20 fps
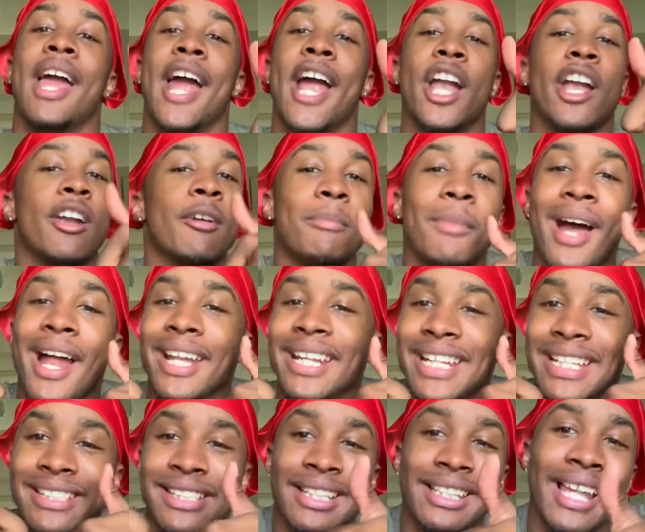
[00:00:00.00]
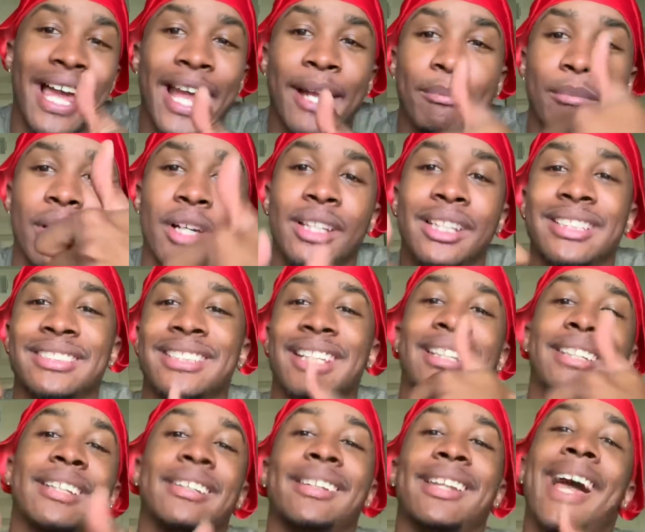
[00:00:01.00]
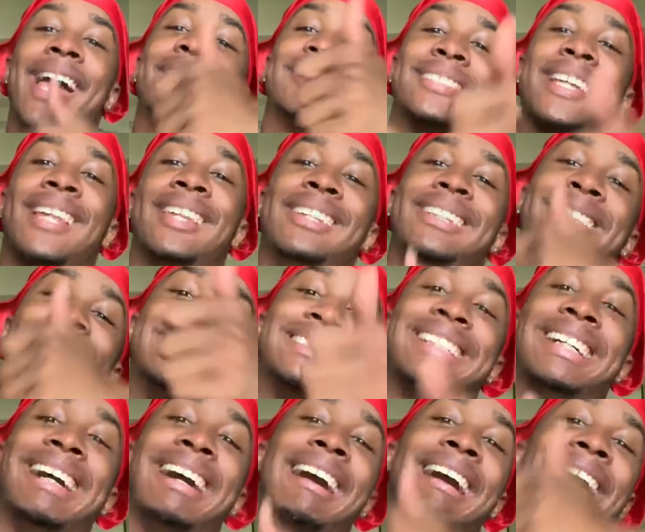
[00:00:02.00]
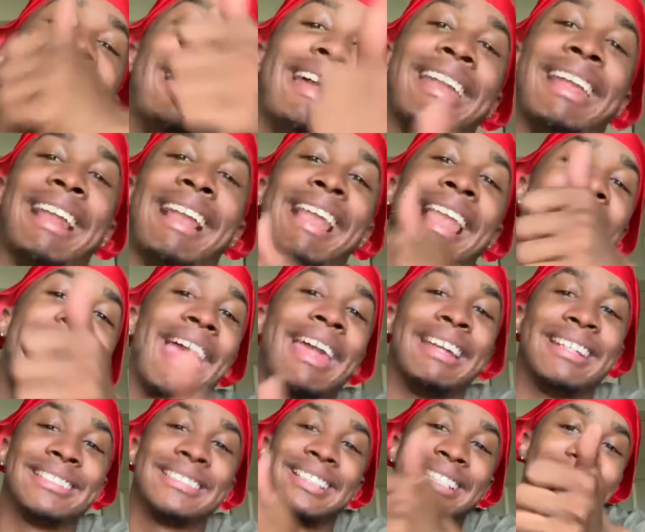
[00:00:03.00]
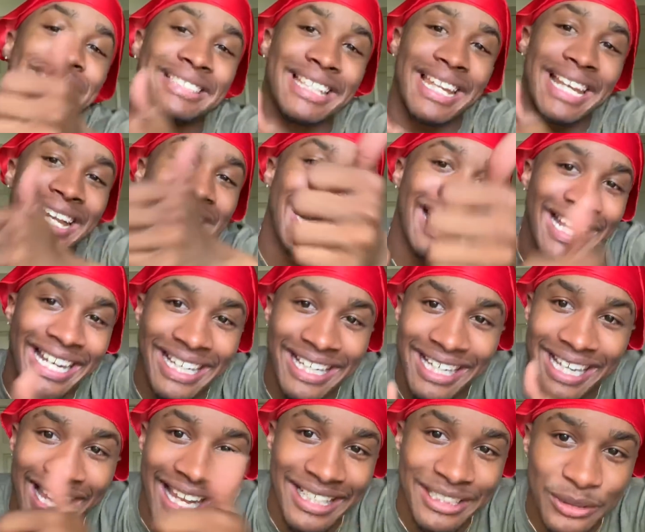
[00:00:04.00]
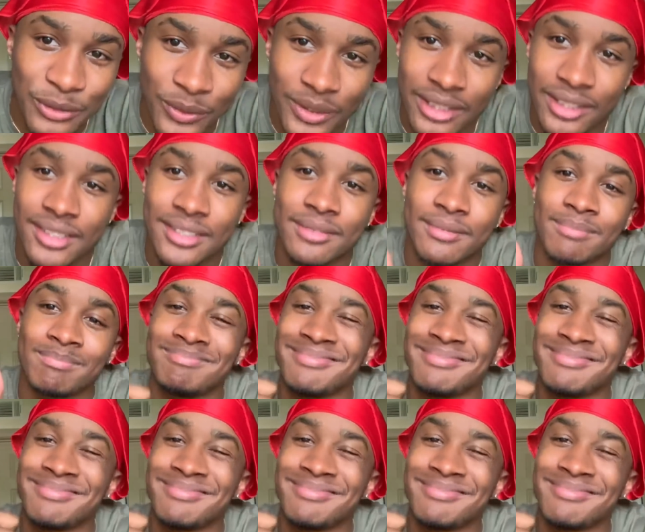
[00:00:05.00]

Everybody hit the like button. Let's get the likes, at least 100 likes. Let's get 100 likes on this.